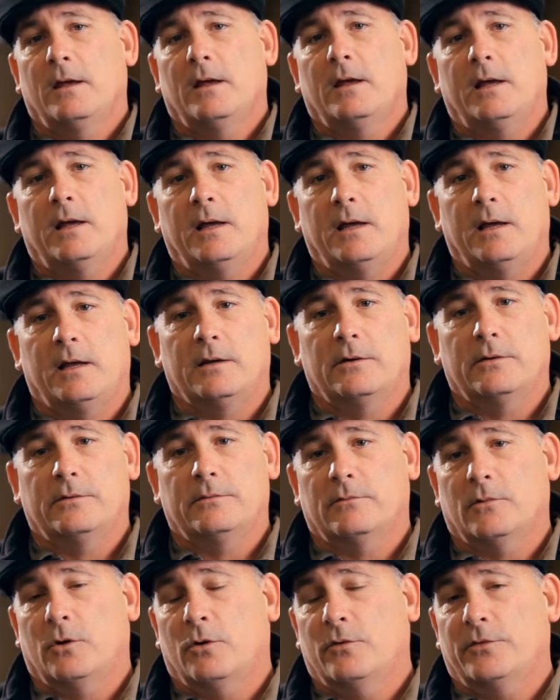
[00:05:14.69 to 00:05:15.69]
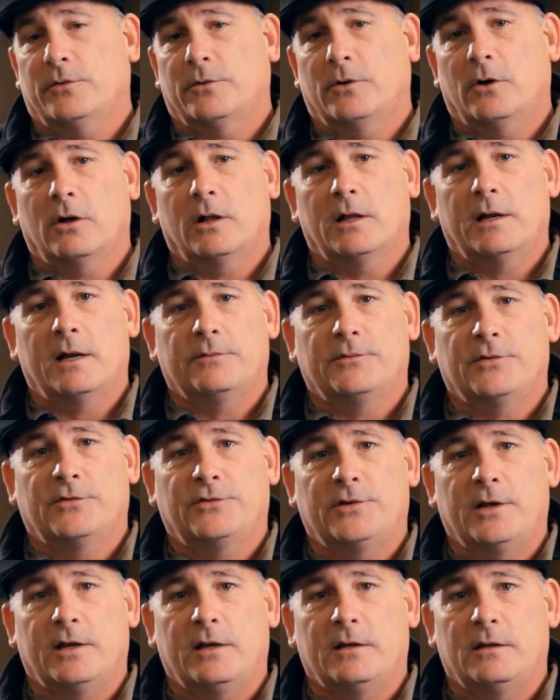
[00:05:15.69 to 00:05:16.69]
And overall, I'd have to
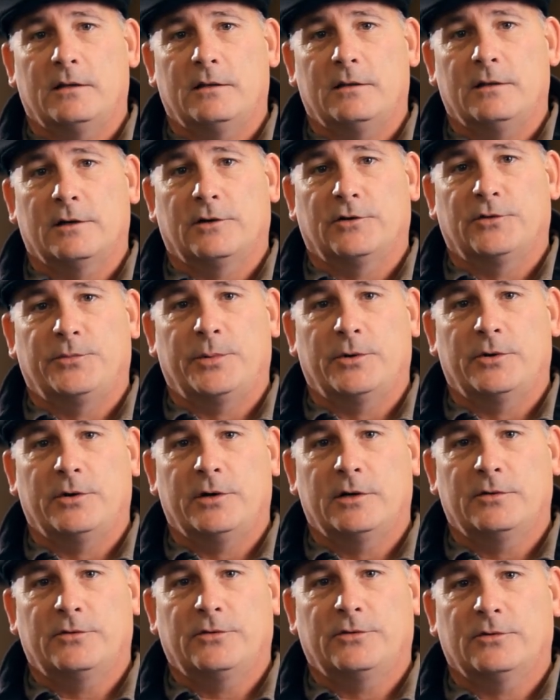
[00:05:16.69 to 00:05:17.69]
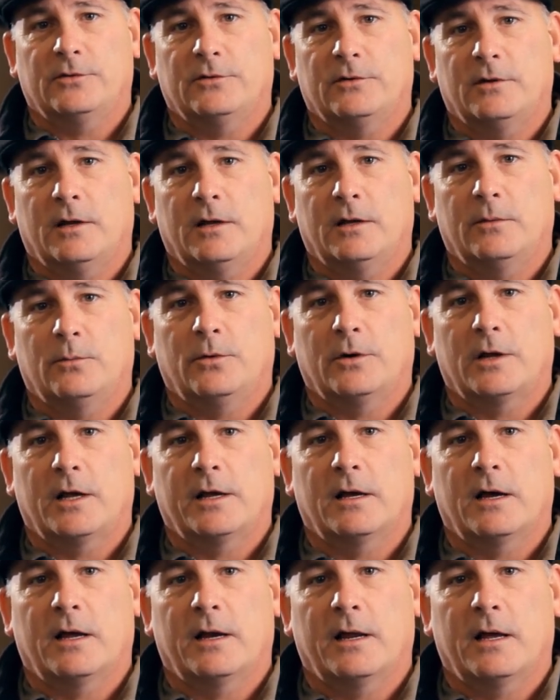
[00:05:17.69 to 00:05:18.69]
say the experience and what
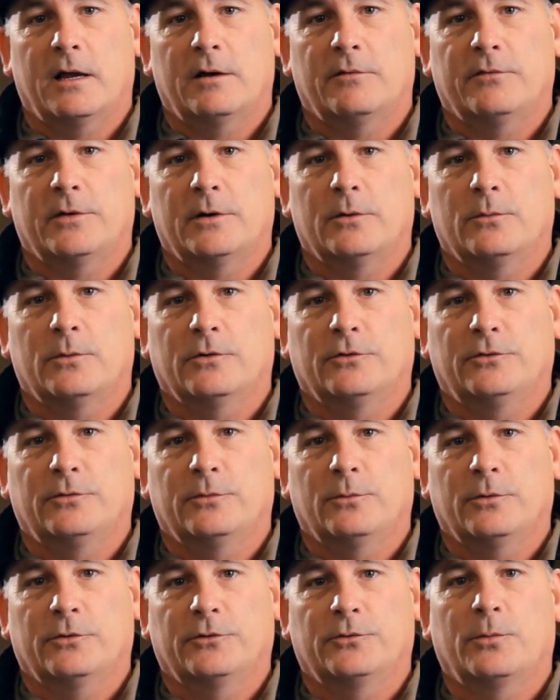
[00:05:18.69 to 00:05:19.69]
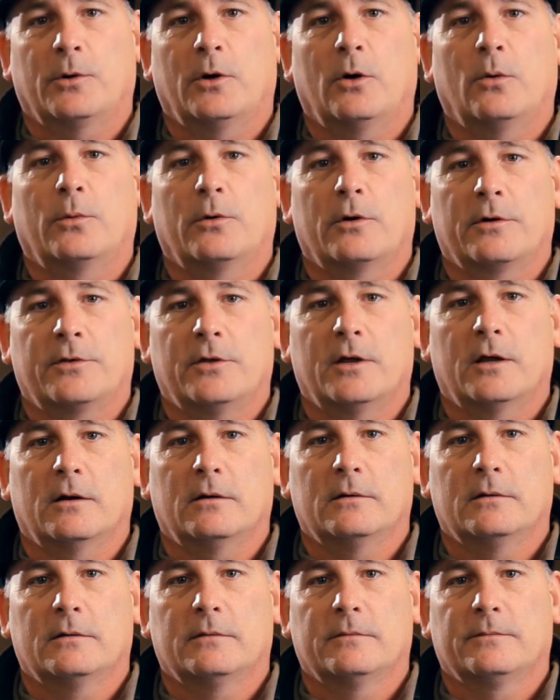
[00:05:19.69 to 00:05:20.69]
I got out of it was well worth it.
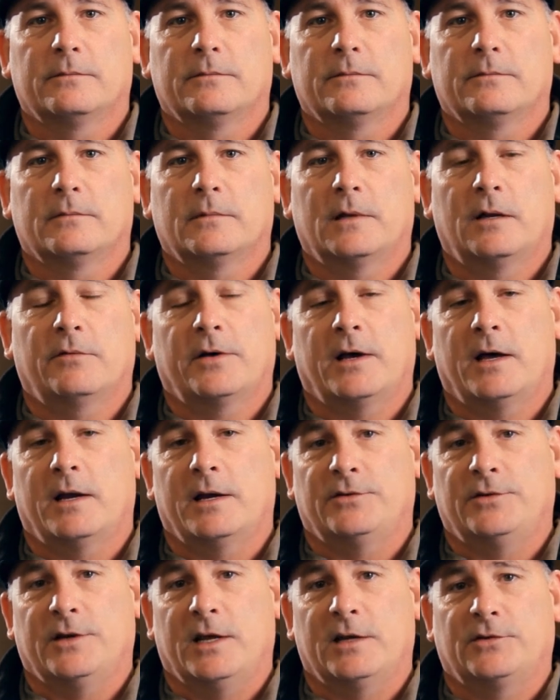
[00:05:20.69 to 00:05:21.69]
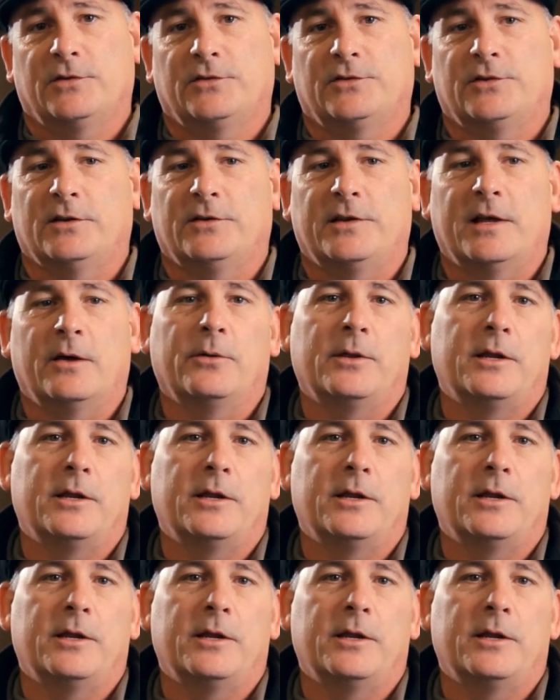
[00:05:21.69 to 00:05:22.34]
If I had a chance to sit down with